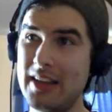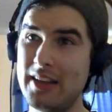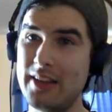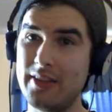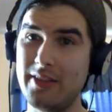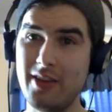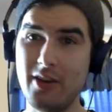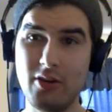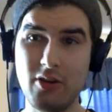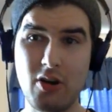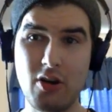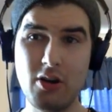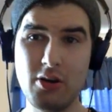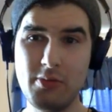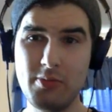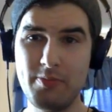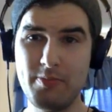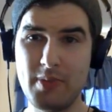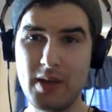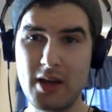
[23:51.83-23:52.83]
there
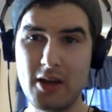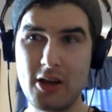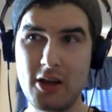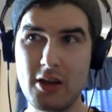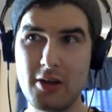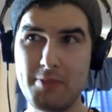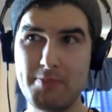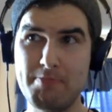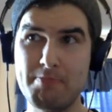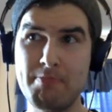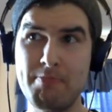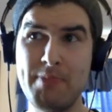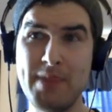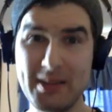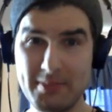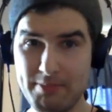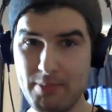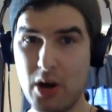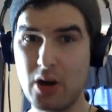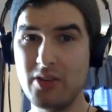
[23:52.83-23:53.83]
are
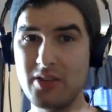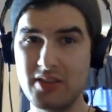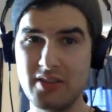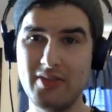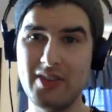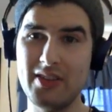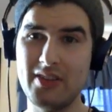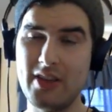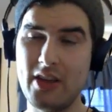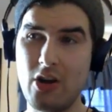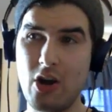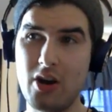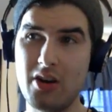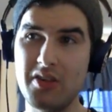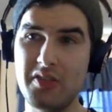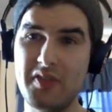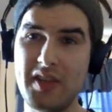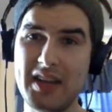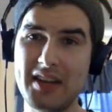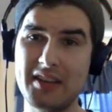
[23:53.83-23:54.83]
parts of it that are
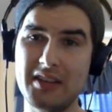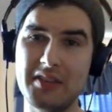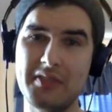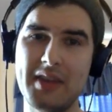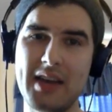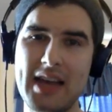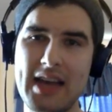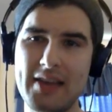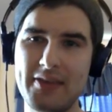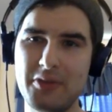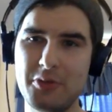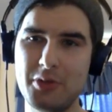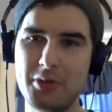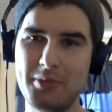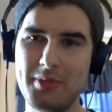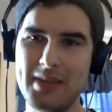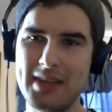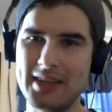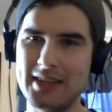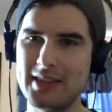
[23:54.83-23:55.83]
effective, I have to
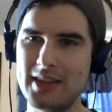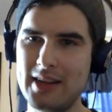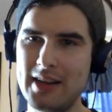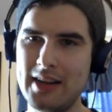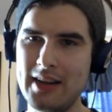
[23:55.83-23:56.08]
admit.